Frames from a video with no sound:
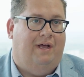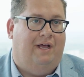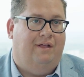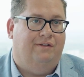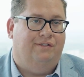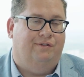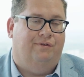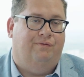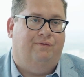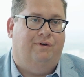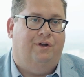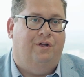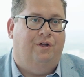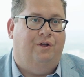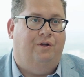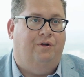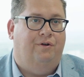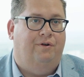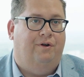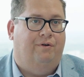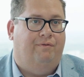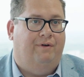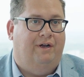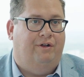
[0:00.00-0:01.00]
miles of
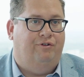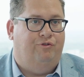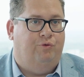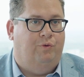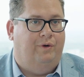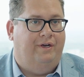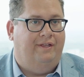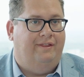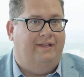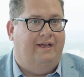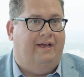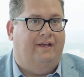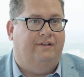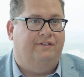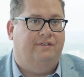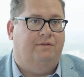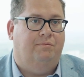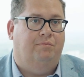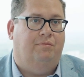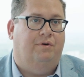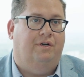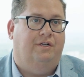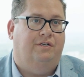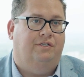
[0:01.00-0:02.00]
road, around
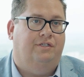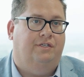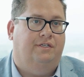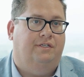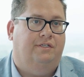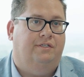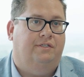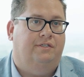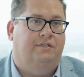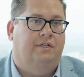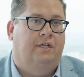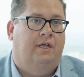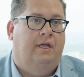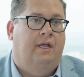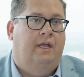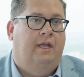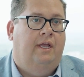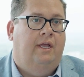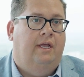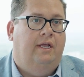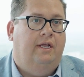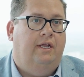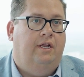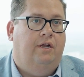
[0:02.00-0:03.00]
20,000 bridges,
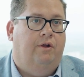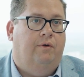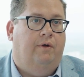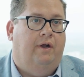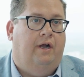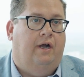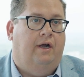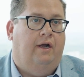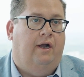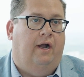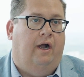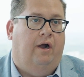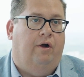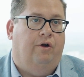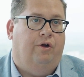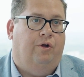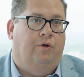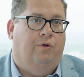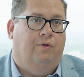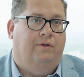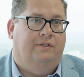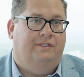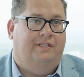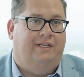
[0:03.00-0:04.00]
you know, and our, and our
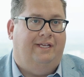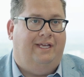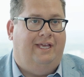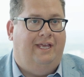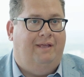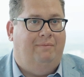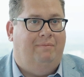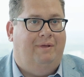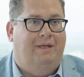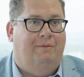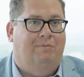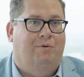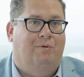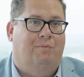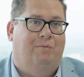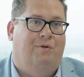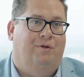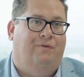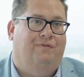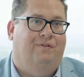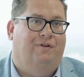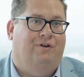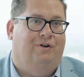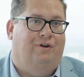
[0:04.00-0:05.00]
goal is to keep people
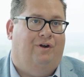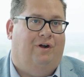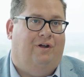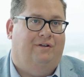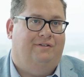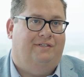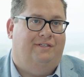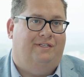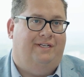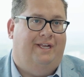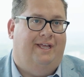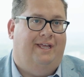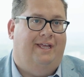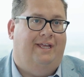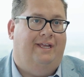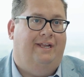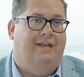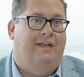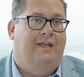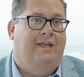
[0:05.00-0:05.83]
moving across state.